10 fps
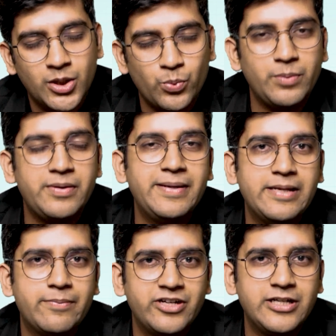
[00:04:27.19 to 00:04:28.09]
We'll be
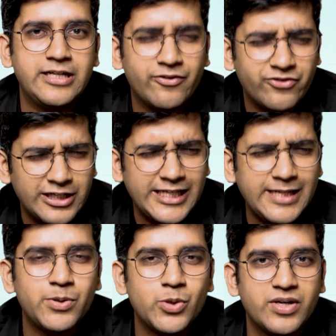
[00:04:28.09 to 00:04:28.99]
definitely
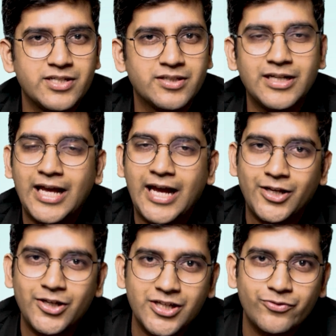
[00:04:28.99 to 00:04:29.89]
improvising that. And
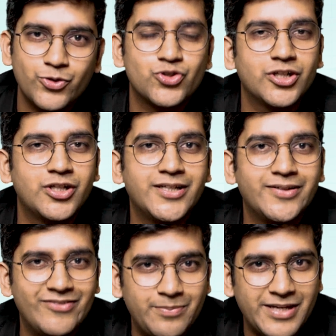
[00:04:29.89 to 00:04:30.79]
in the near future,
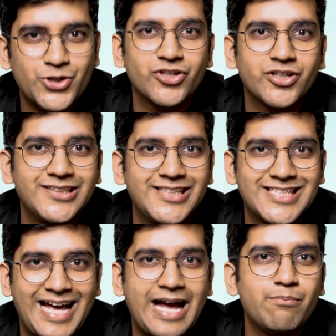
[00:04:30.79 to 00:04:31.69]
we'll make sure this
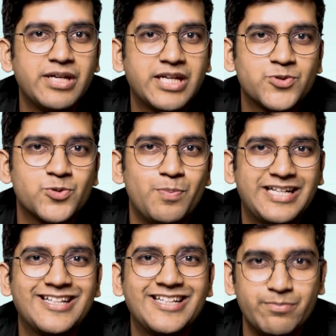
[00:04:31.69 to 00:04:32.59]
app becomes better
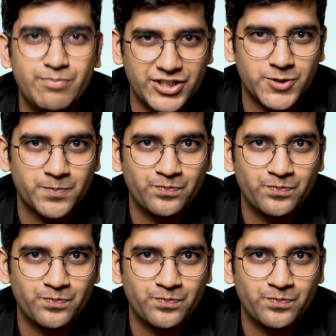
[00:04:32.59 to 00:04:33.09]
than the best.